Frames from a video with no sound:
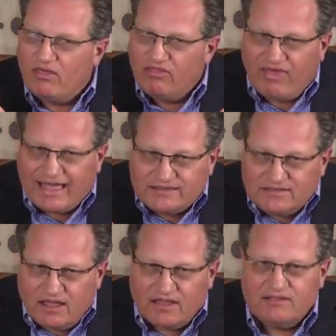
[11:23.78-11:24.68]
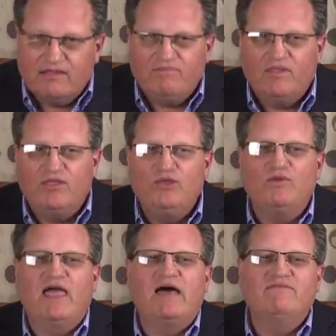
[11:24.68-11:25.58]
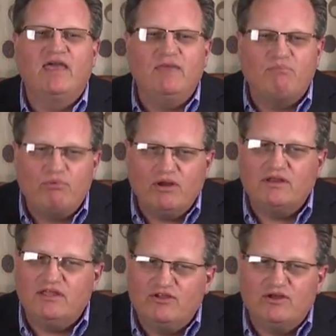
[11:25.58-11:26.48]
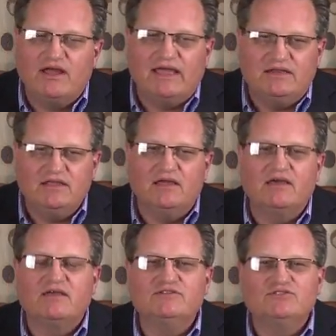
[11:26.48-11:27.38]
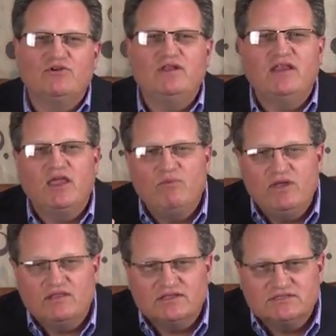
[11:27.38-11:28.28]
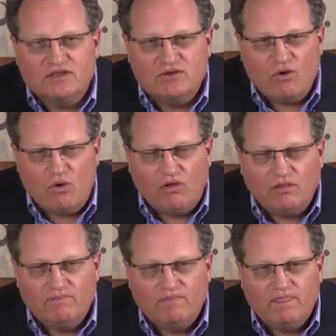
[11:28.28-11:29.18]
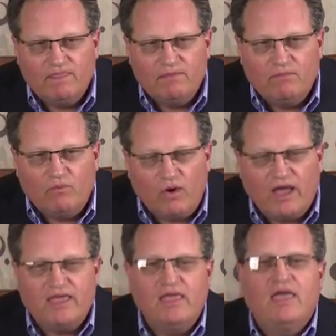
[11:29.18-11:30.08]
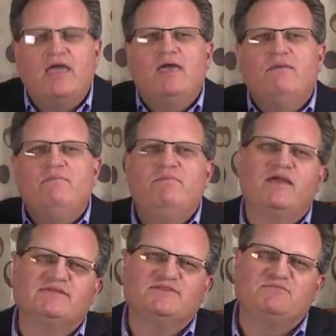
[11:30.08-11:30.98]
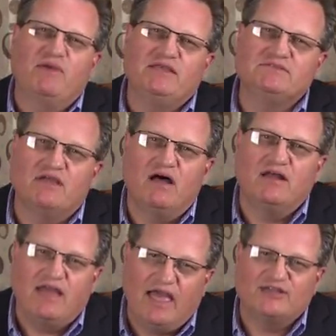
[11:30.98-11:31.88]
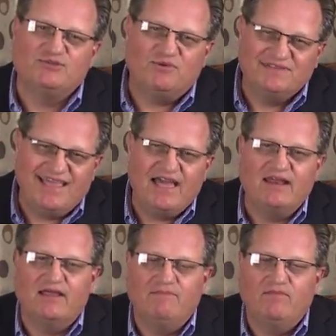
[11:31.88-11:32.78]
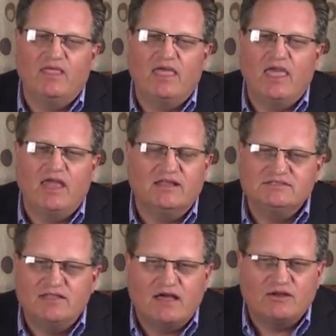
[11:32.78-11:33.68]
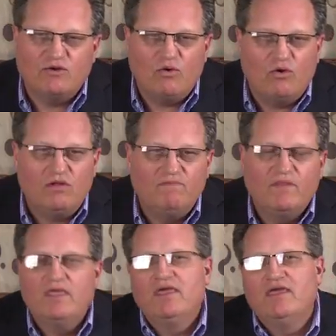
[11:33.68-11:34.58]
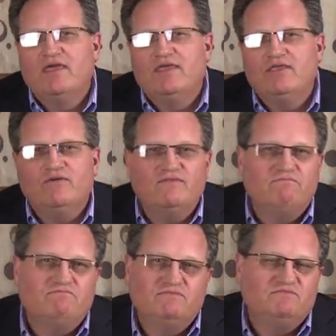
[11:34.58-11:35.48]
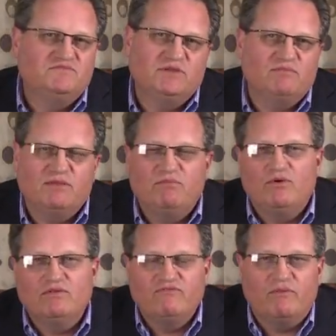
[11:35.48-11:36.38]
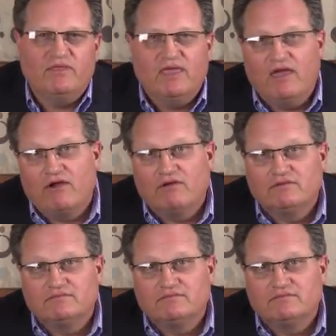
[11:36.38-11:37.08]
That done, you will have a pretty good idea concerning a realistic goal. Why? Because it's based on actual data, and it's not a goal you simply pulled from the air.